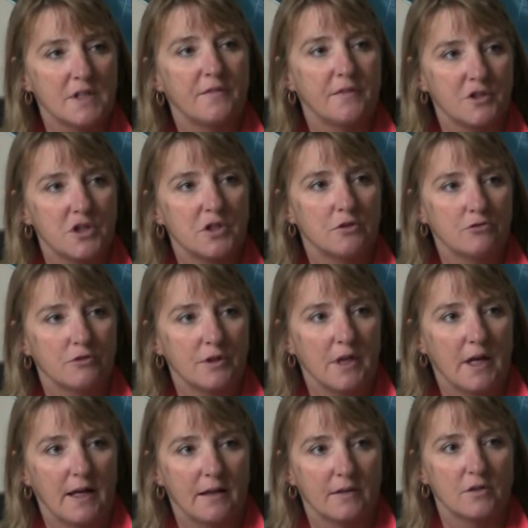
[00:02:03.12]
for children
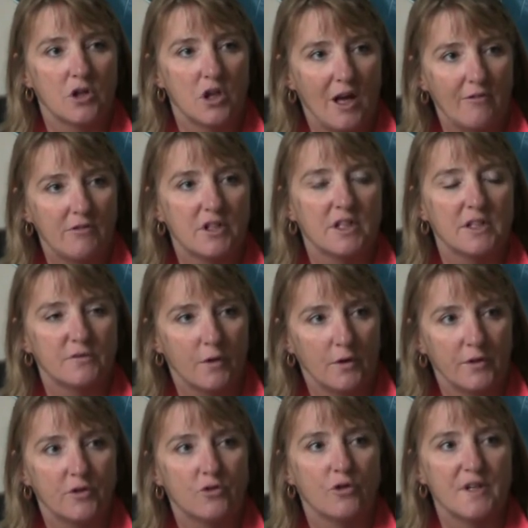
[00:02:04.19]
now. Charities,
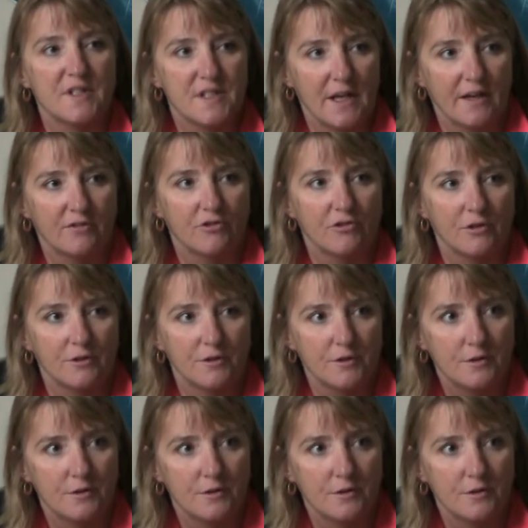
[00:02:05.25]
voluntary sectors.